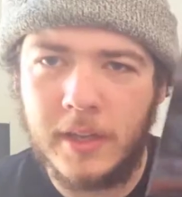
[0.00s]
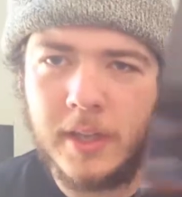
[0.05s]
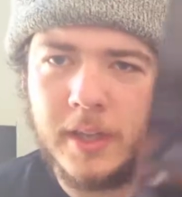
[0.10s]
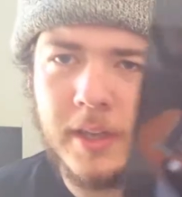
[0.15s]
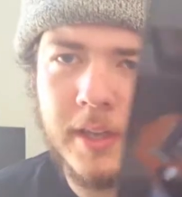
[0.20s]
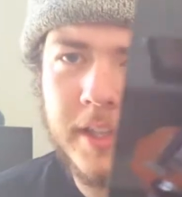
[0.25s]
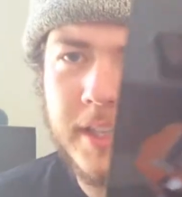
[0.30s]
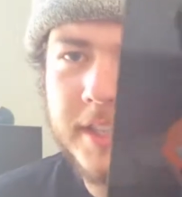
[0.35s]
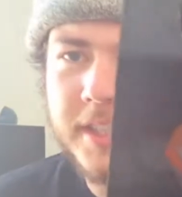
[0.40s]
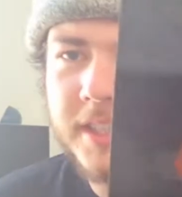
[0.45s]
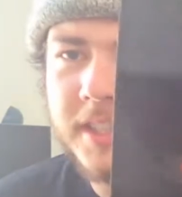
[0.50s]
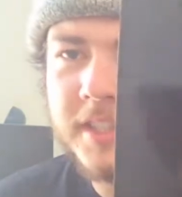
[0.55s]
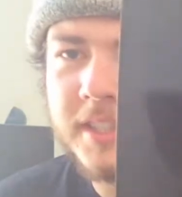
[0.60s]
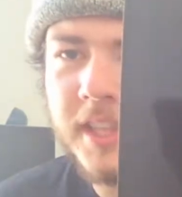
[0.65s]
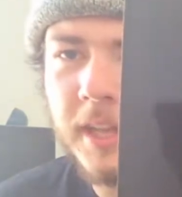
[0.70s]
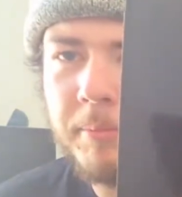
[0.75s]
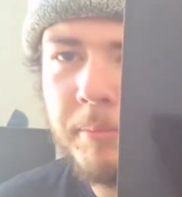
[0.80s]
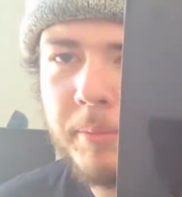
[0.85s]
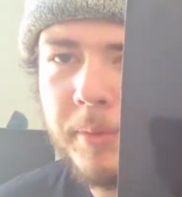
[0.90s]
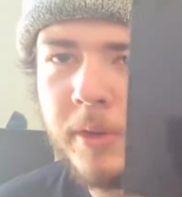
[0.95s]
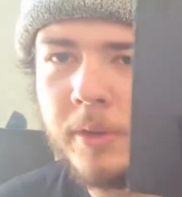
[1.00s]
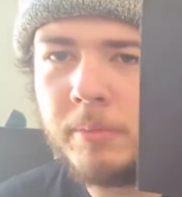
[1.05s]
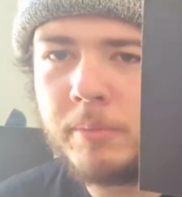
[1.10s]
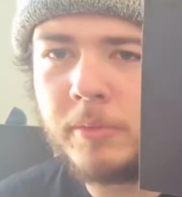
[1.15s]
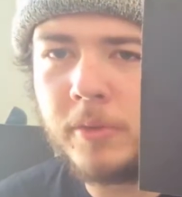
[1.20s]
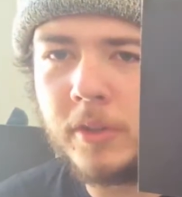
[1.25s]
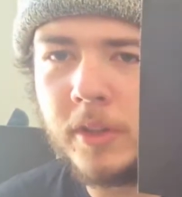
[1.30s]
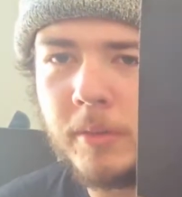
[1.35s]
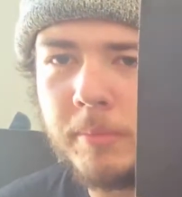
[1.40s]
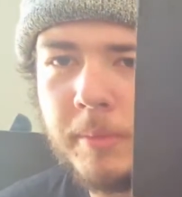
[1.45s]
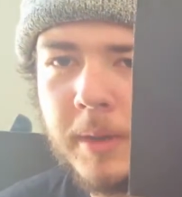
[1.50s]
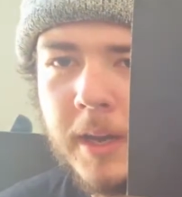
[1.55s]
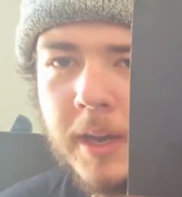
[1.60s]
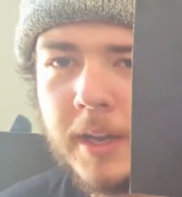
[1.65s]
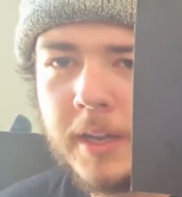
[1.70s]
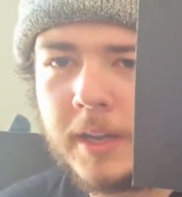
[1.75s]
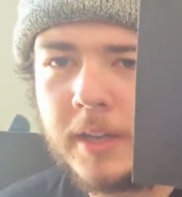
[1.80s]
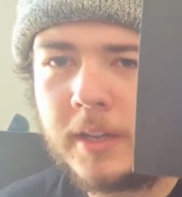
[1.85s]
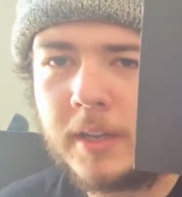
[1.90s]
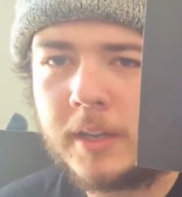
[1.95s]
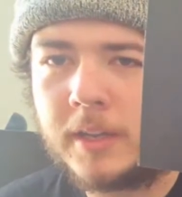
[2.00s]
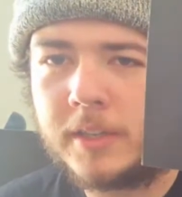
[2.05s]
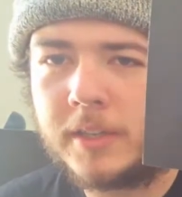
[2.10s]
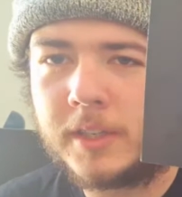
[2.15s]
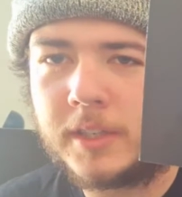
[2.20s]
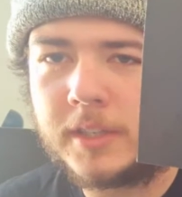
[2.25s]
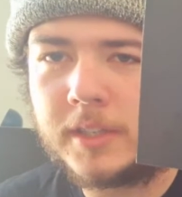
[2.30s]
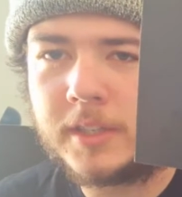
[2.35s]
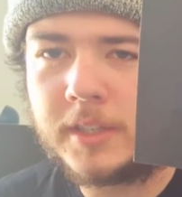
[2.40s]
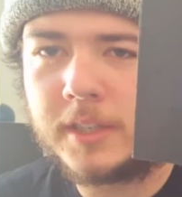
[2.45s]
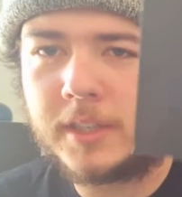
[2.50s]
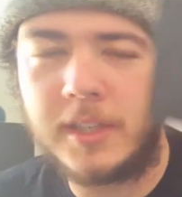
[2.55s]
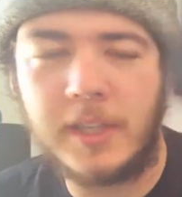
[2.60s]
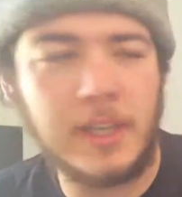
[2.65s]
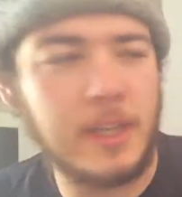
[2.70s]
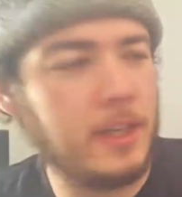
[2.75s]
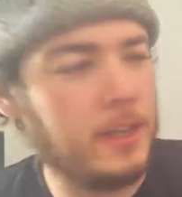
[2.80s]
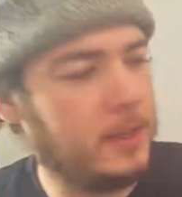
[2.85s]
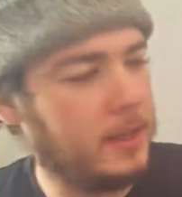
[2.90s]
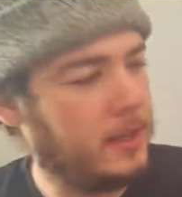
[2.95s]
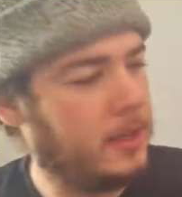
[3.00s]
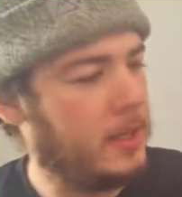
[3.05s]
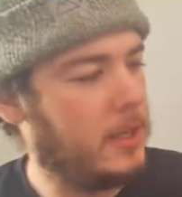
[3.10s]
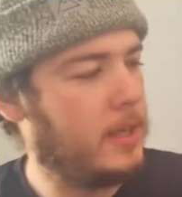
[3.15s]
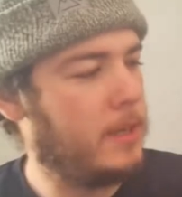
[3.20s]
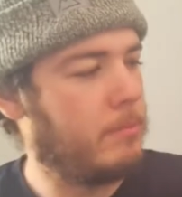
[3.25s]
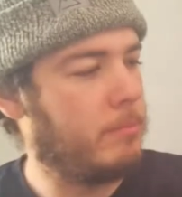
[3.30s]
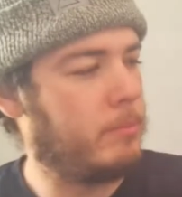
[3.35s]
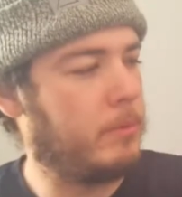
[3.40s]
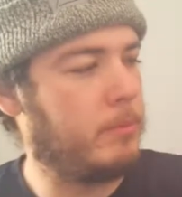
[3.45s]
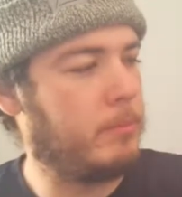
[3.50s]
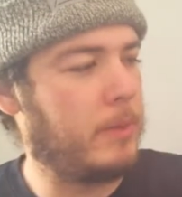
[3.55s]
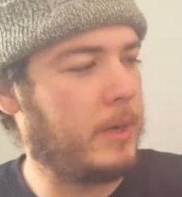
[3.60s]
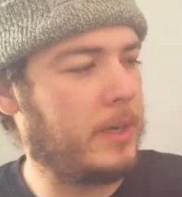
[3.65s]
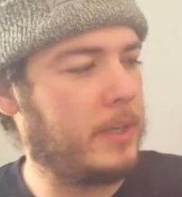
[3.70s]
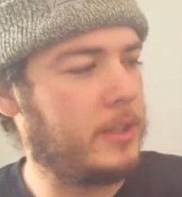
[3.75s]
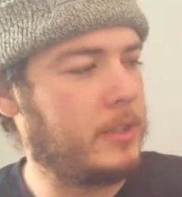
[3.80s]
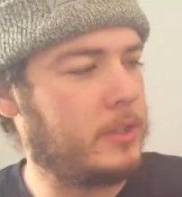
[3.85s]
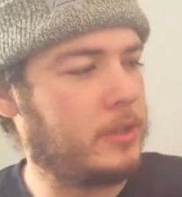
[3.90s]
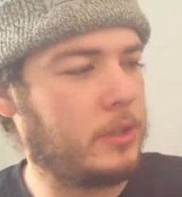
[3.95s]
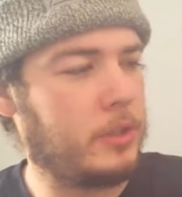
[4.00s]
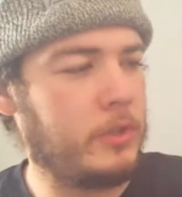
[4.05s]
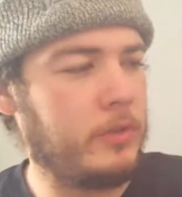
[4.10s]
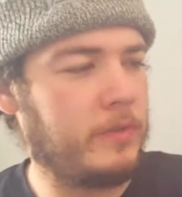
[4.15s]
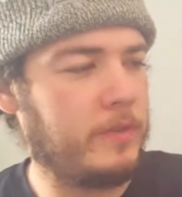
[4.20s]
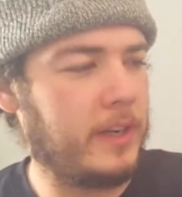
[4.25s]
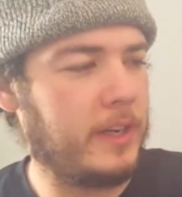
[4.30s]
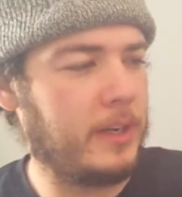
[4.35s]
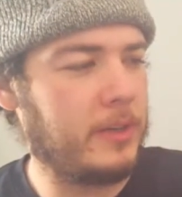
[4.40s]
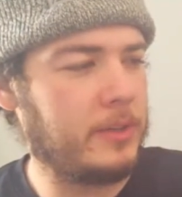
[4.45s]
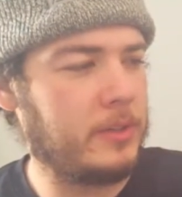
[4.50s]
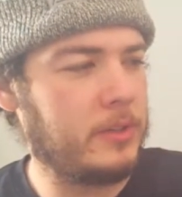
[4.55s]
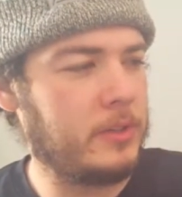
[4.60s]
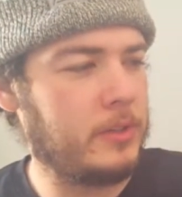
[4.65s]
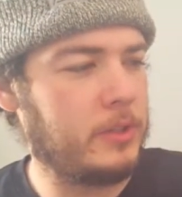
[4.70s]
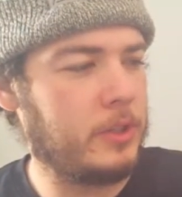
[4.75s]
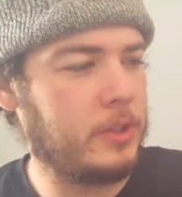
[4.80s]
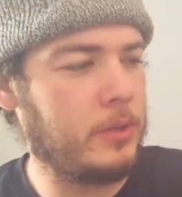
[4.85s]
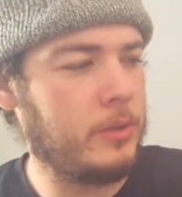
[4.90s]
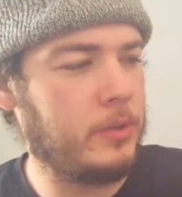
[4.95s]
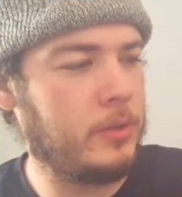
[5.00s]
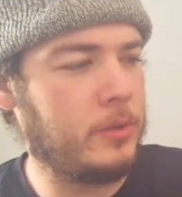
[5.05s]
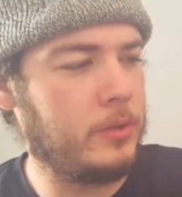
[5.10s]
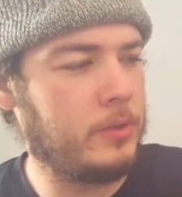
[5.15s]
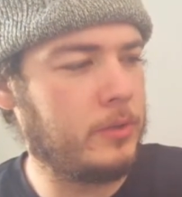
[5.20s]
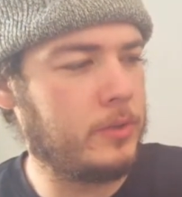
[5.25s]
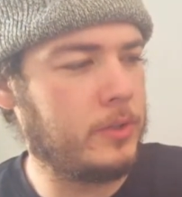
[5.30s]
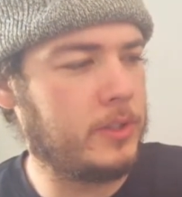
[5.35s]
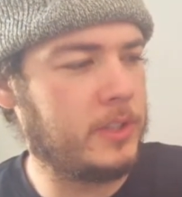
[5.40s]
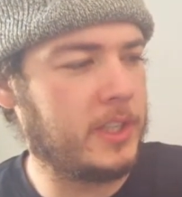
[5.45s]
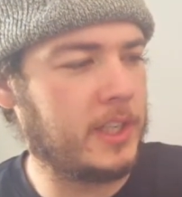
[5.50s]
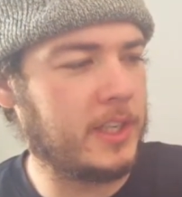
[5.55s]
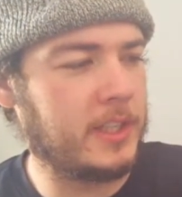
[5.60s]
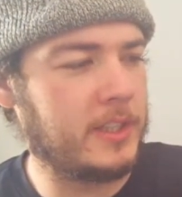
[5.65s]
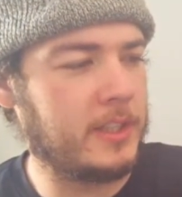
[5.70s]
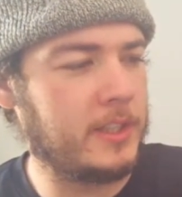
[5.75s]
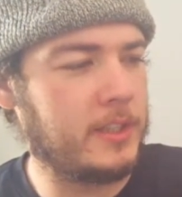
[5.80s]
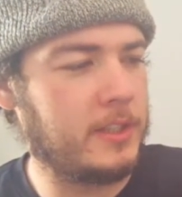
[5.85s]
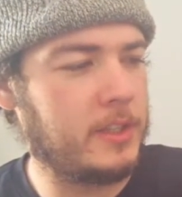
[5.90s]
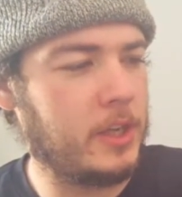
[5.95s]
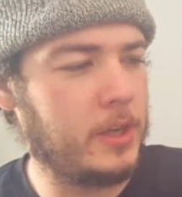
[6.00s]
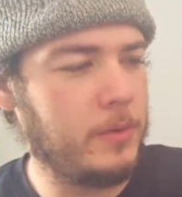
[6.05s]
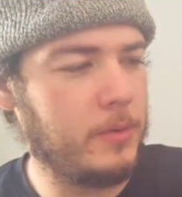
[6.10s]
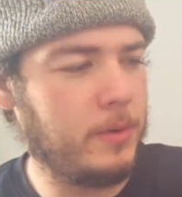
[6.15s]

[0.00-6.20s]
There's a stamped number on the back, as you can see there. But mine is 2,262,